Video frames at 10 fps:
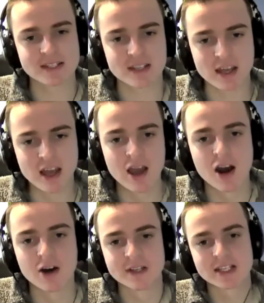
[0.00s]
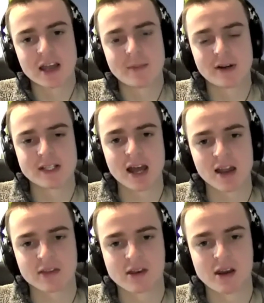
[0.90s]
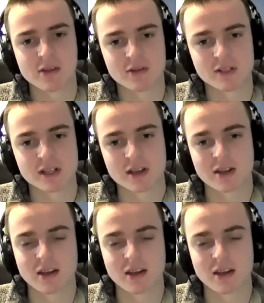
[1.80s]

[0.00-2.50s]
risk of a cyber attack than others?